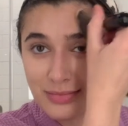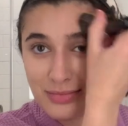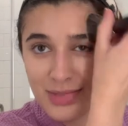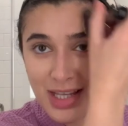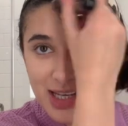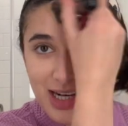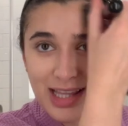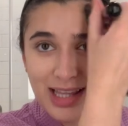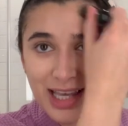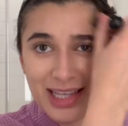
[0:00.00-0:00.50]

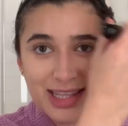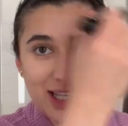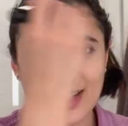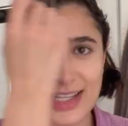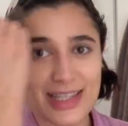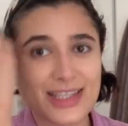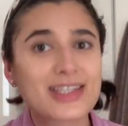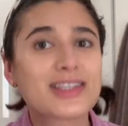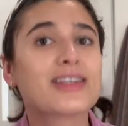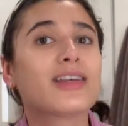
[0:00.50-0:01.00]
and I like that
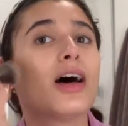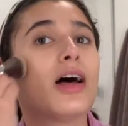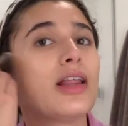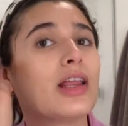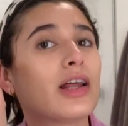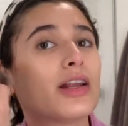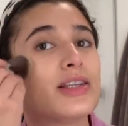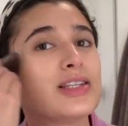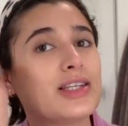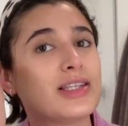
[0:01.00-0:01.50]
it's a
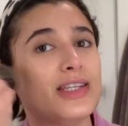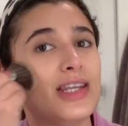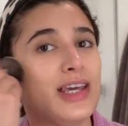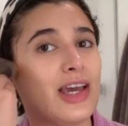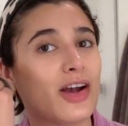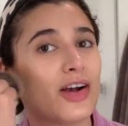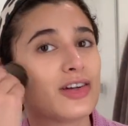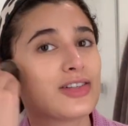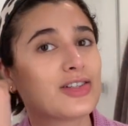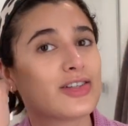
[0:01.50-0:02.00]
lot of Disney
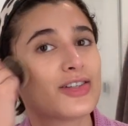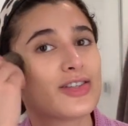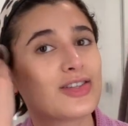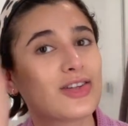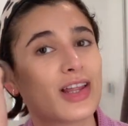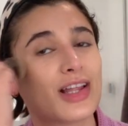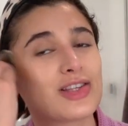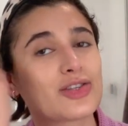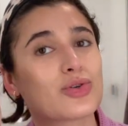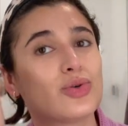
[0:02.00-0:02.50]
characters, so
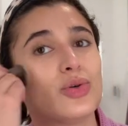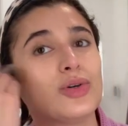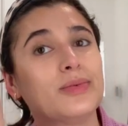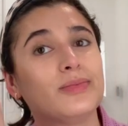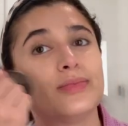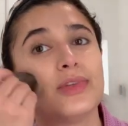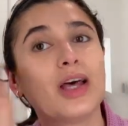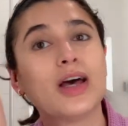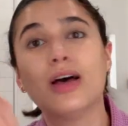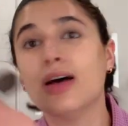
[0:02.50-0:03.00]
that's
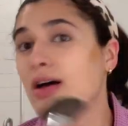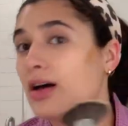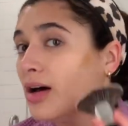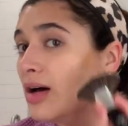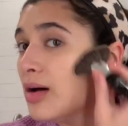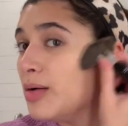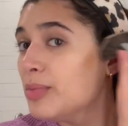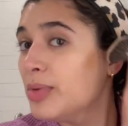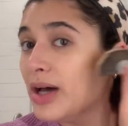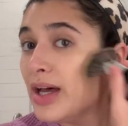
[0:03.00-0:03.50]
cool.
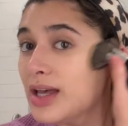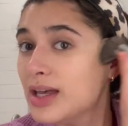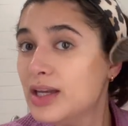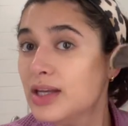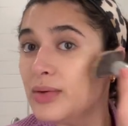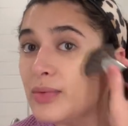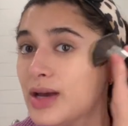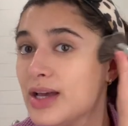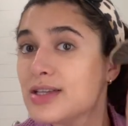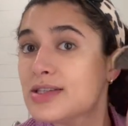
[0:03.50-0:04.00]
But
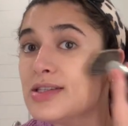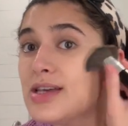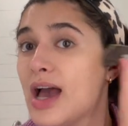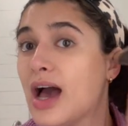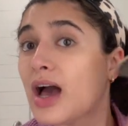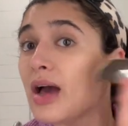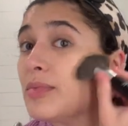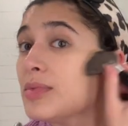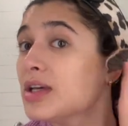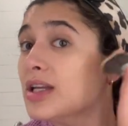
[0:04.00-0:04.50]
anyways, yeah,
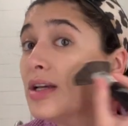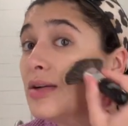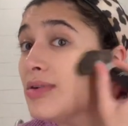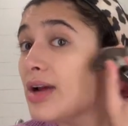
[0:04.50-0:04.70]
I'm getting